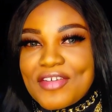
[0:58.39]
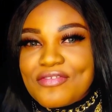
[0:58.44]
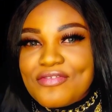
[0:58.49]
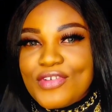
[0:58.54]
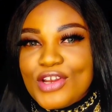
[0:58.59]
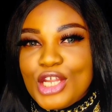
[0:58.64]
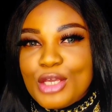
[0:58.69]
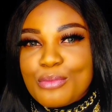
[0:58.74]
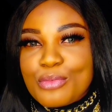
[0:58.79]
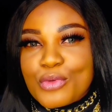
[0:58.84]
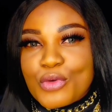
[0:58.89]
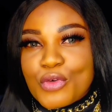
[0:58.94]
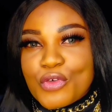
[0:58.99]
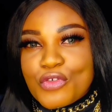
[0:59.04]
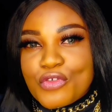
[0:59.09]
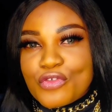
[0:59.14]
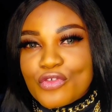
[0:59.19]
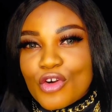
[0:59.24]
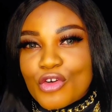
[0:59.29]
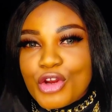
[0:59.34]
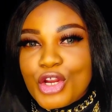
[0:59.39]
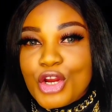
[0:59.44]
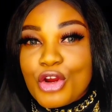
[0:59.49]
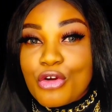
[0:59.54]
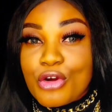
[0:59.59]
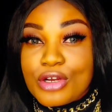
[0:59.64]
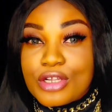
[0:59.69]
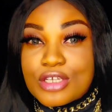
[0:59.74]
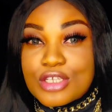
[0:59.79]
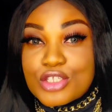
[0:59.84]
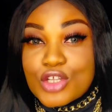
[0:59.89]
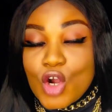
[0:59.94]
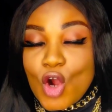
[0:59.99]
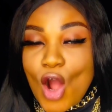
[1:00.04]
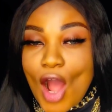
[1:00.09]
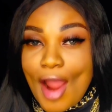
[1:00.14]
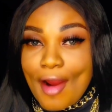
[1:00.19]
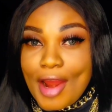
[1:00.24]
available for recruiters or